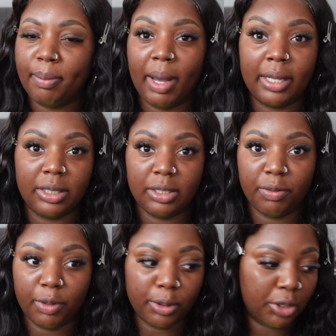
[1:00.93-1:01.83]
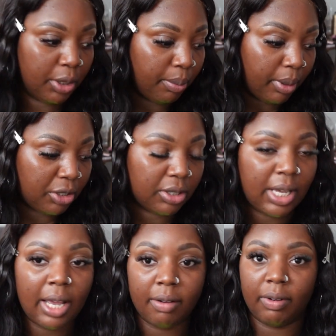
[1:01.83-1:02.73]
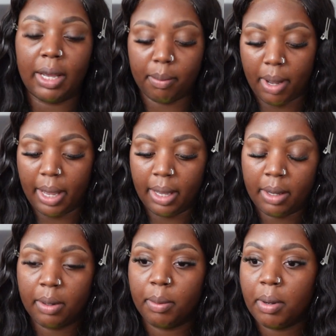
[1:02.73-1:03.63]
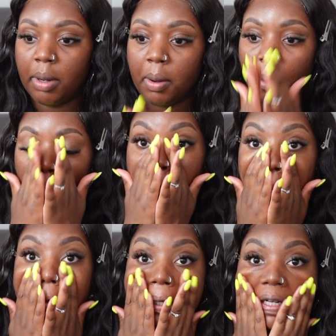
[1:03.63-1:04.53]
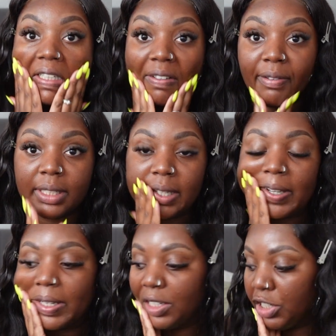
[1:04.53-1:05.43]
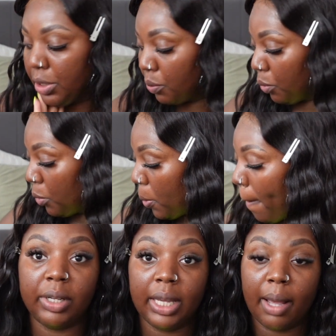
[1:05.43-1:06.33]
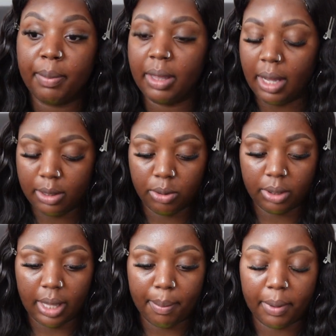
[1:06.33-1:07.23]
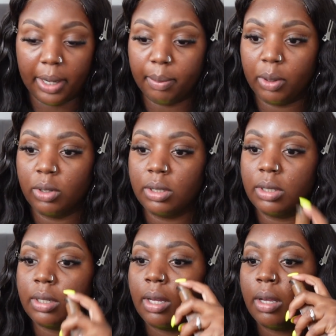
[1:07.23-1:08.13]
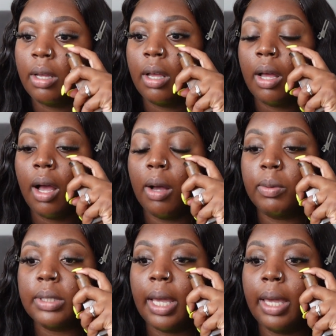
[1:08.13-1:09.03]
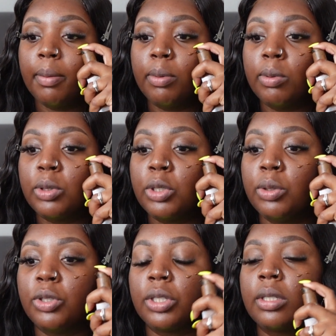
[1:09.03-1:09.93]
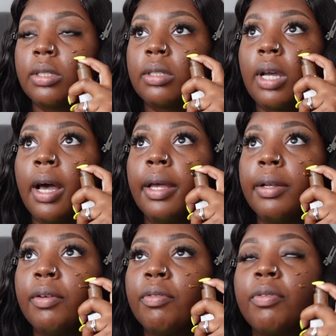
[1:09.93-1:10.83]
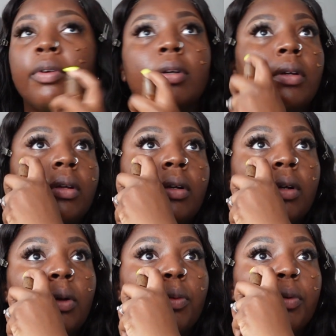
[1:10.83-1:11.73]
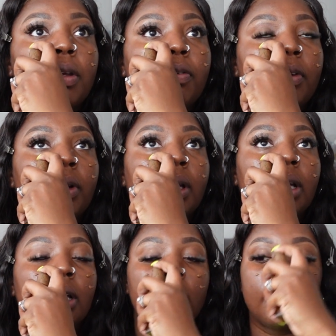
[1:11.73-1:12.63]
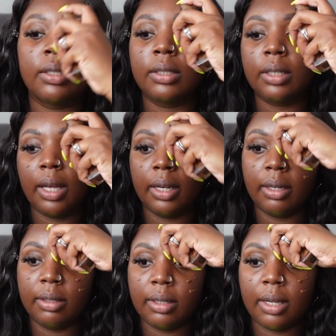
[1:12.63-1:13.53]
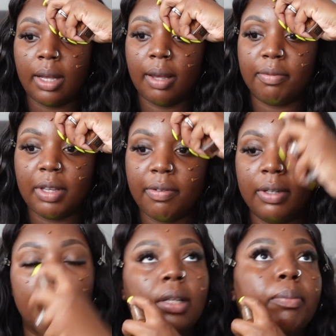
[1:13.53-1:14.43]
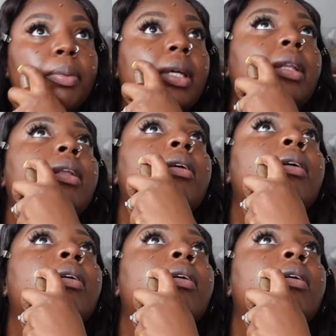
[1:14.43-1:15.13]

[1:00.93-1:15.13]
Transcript: my devotion but just kind of like my productivity in general. Really happy that I took that break, because I was able to just kind of refocus, and I've definitely been